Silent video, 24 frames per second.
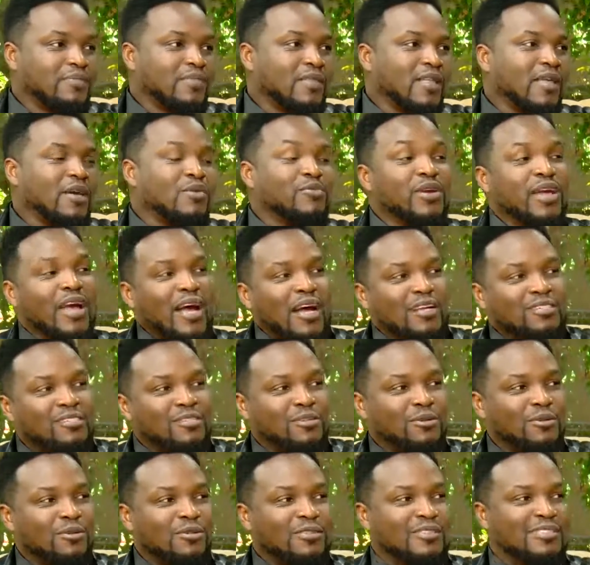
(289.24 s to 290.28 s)

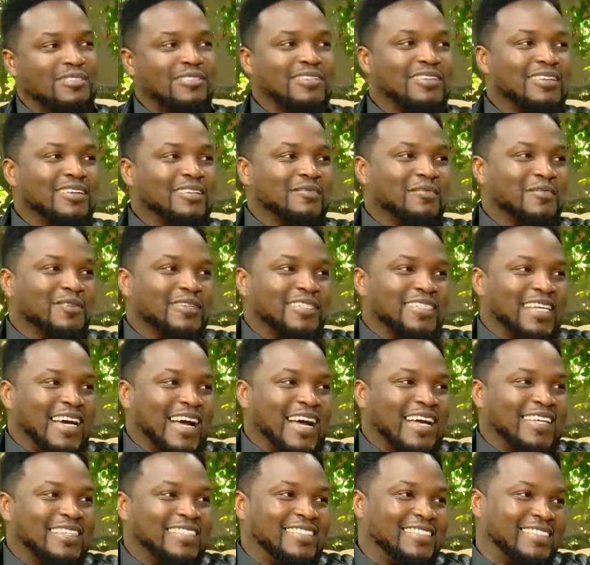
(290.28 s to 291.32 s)
rehearsals for
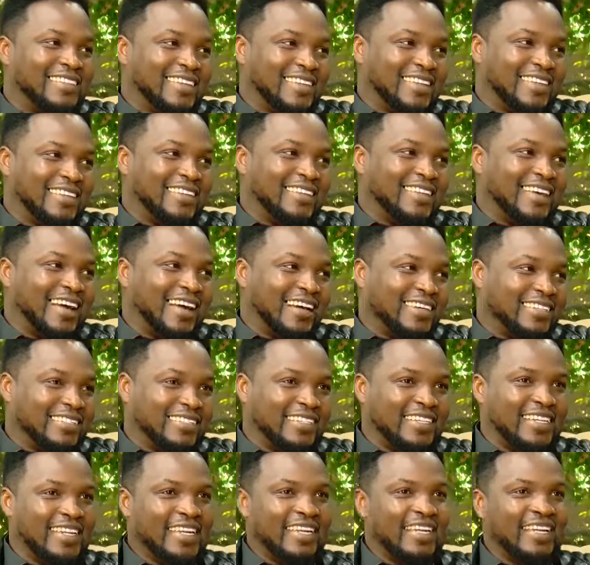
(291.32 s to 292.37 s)
dance and
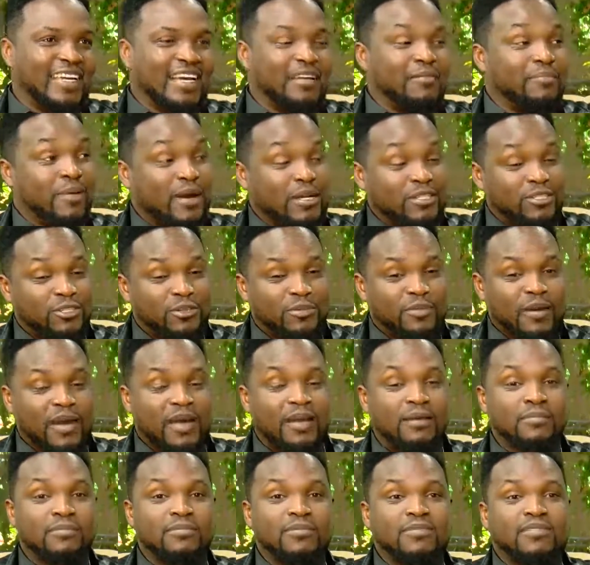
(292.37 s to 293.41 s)
acting and
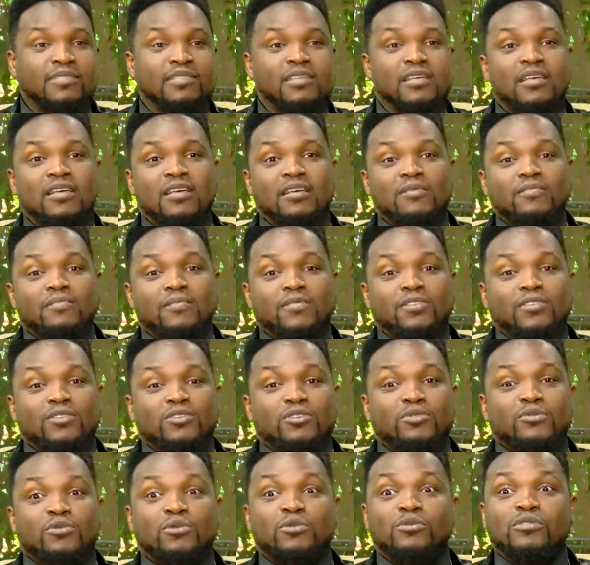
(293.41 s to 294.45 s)
pantomimes.
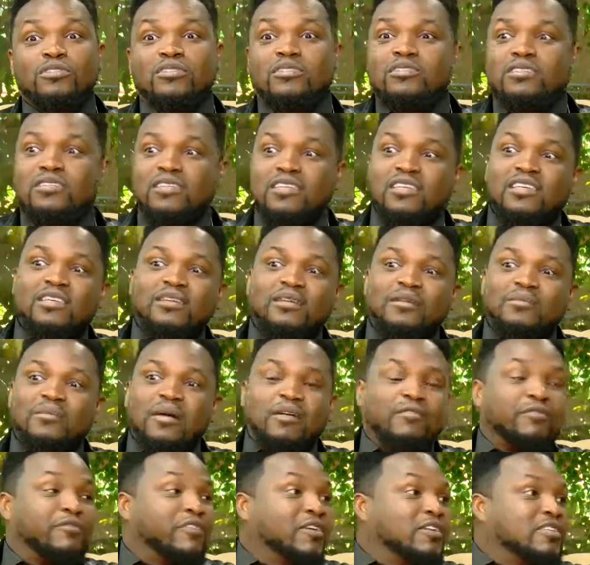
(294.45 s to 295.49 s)
you would see my
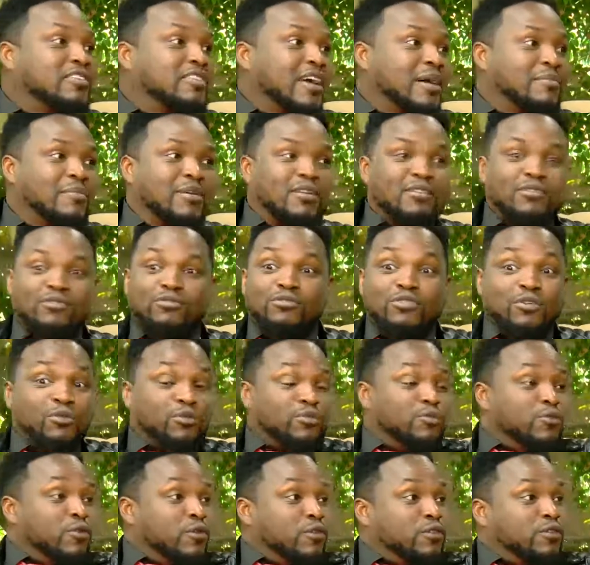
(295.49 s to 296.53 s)
friends coming through. They would
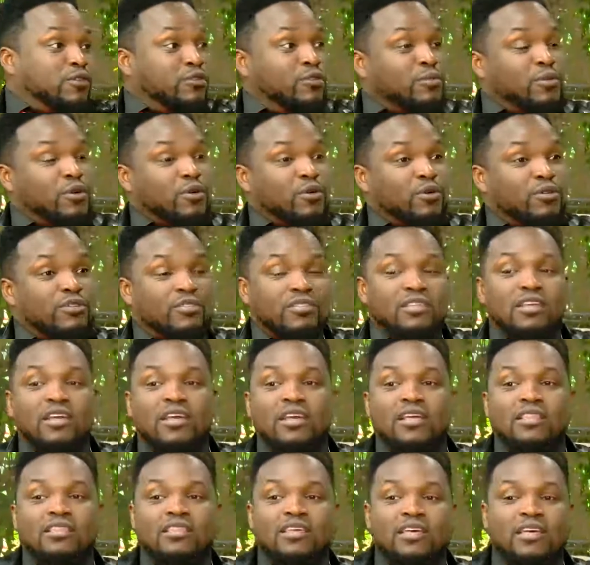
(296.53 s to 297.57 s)
walk through because
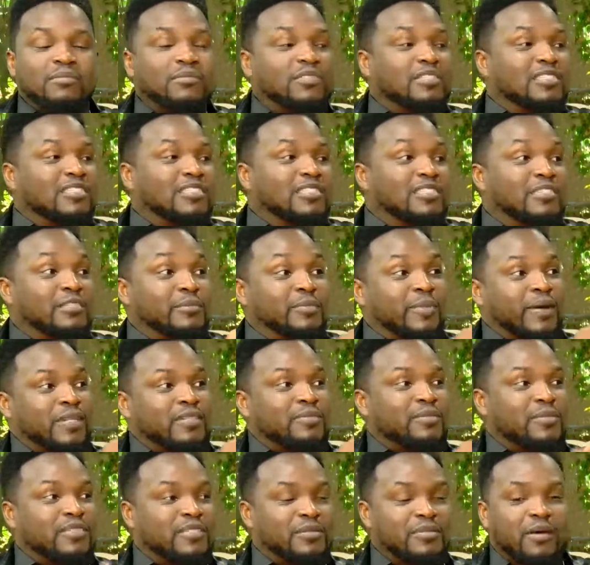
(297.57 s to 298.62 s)
the MDD
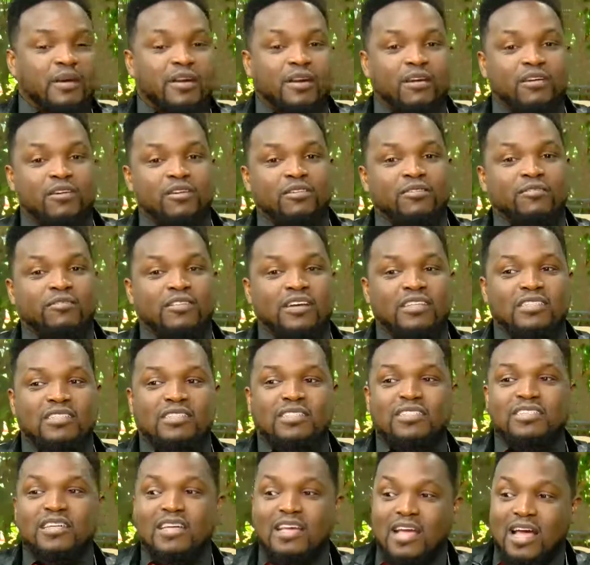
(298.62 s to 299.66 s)
department in Makerere
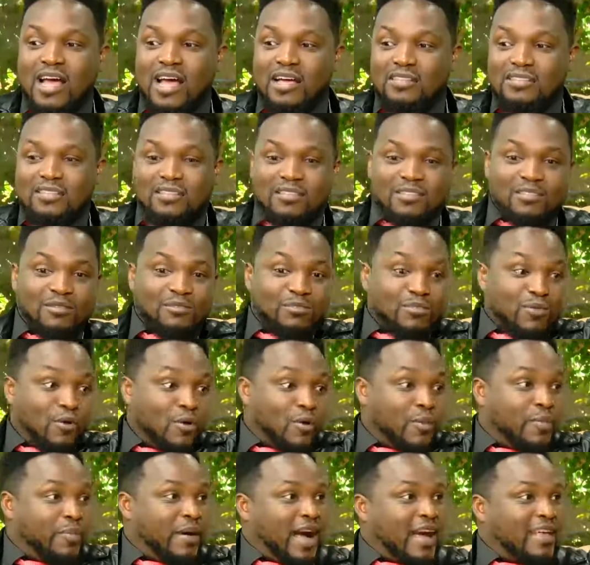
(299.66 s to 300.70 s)
University has a small
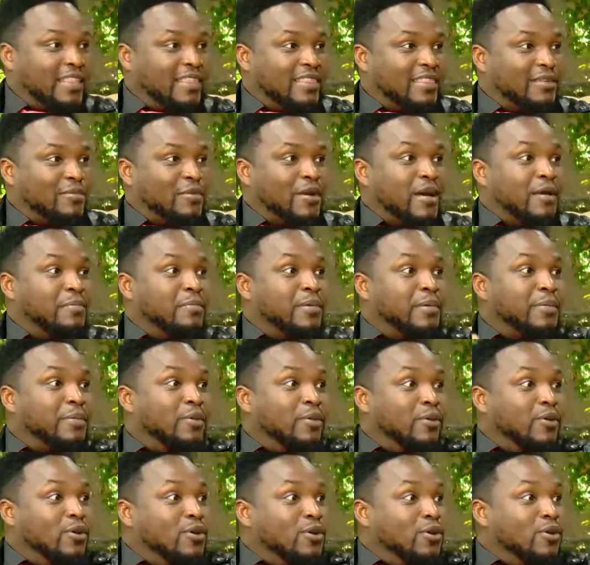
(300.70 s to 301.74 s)
path where
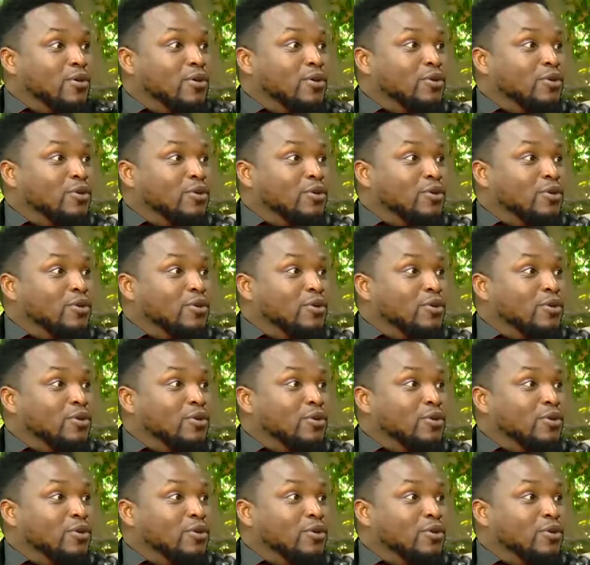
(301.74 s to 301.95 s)
people go